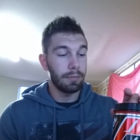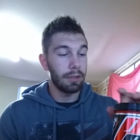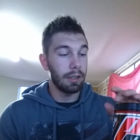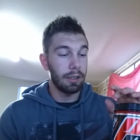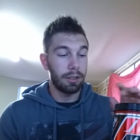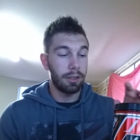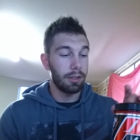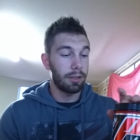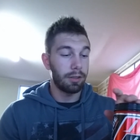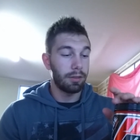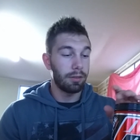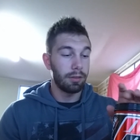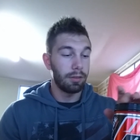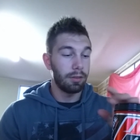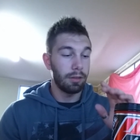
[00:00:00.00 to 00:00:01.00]
It's just,
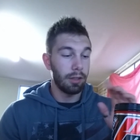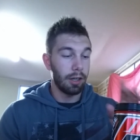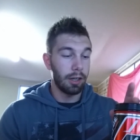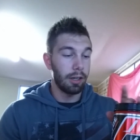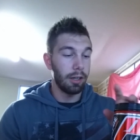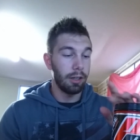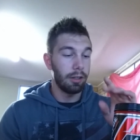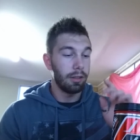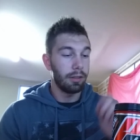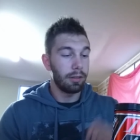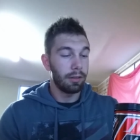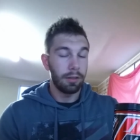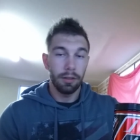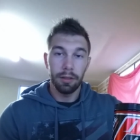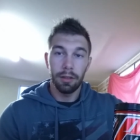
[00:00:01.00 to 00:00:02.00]
I don't know.
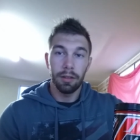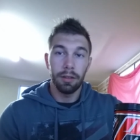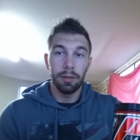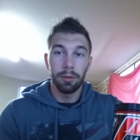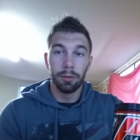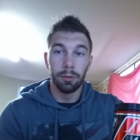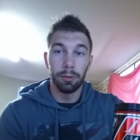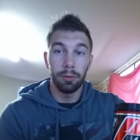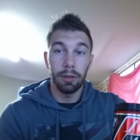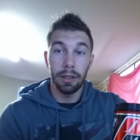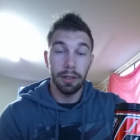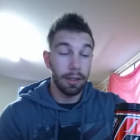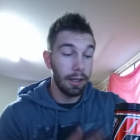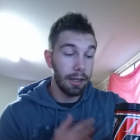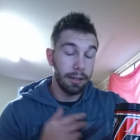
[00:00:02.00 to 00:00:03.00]

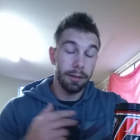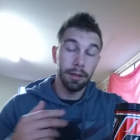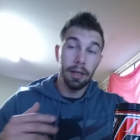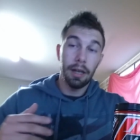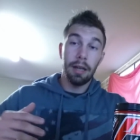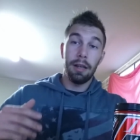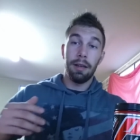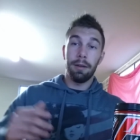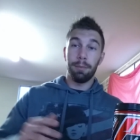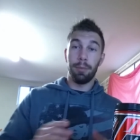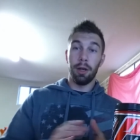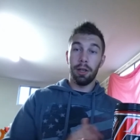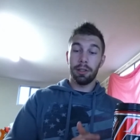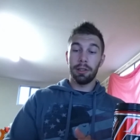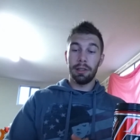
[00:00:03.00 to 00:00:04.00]
It's
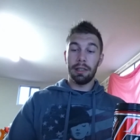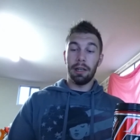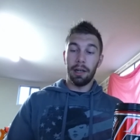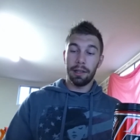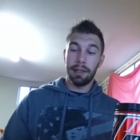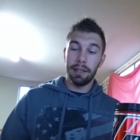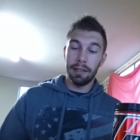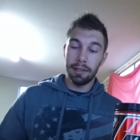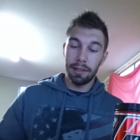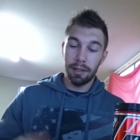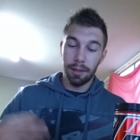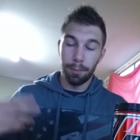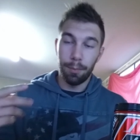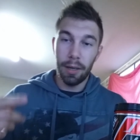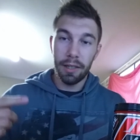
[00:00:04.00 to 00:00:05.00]
personally, I think this is
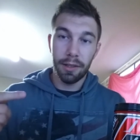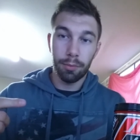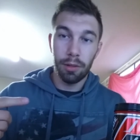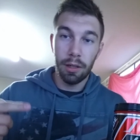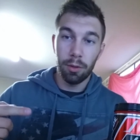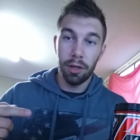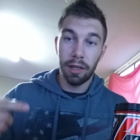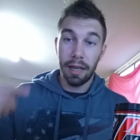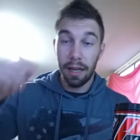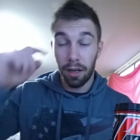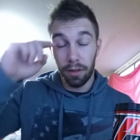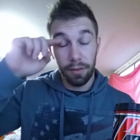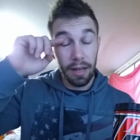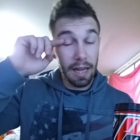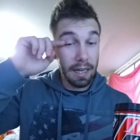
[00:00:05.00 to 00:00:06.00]
the best pre-workout
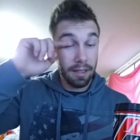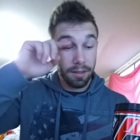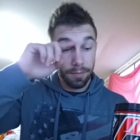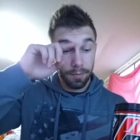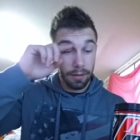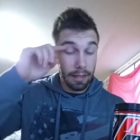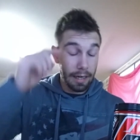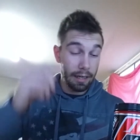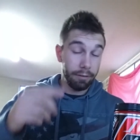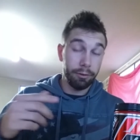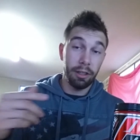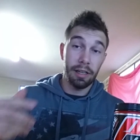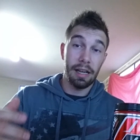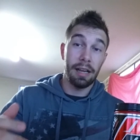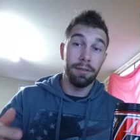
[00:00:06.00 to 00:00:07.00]
I've had. And if
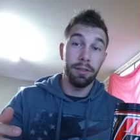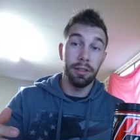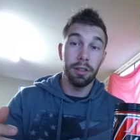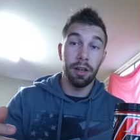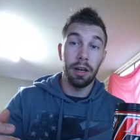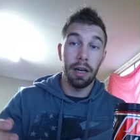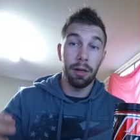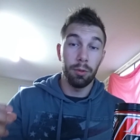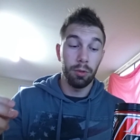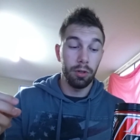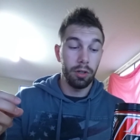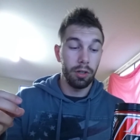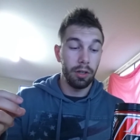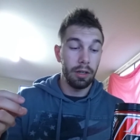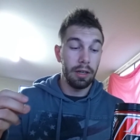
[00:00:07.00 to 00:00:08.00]
you haven't,
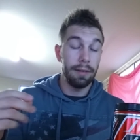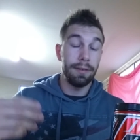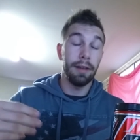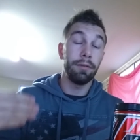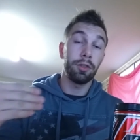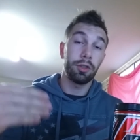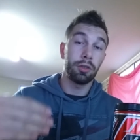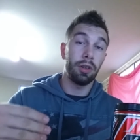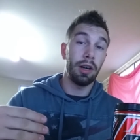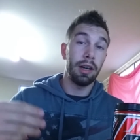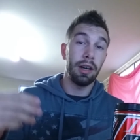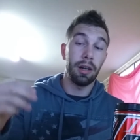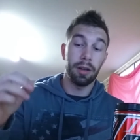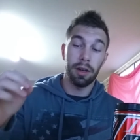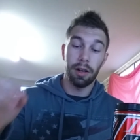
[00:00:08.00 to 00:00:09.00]
if you haven't tried
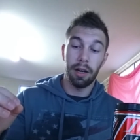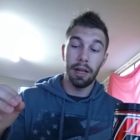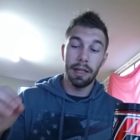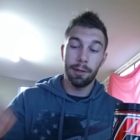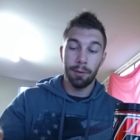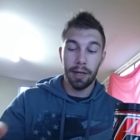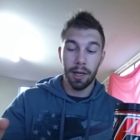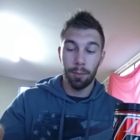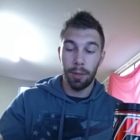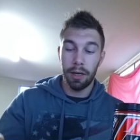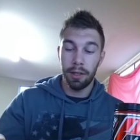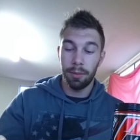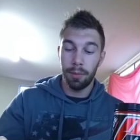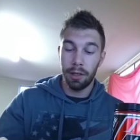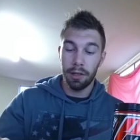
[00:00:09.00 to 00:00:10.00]
it, I'd highly
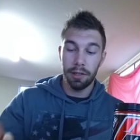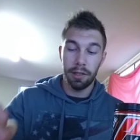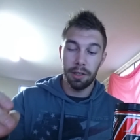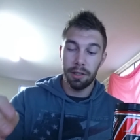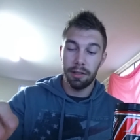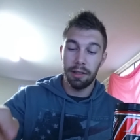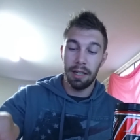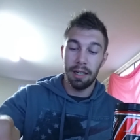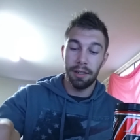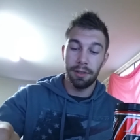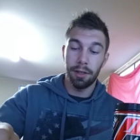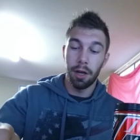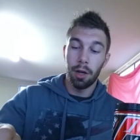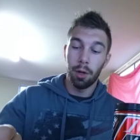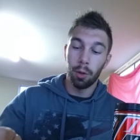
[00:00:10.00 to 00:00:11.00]
recommend it, because it just
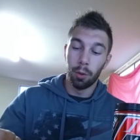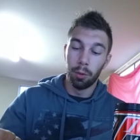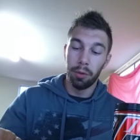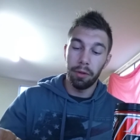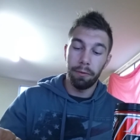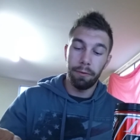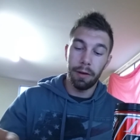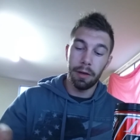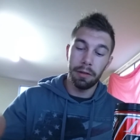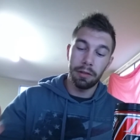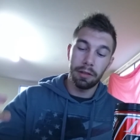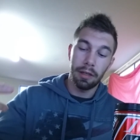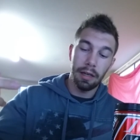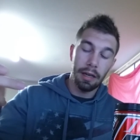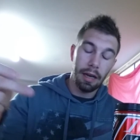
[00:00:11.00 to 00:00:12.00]
ticks all the fields.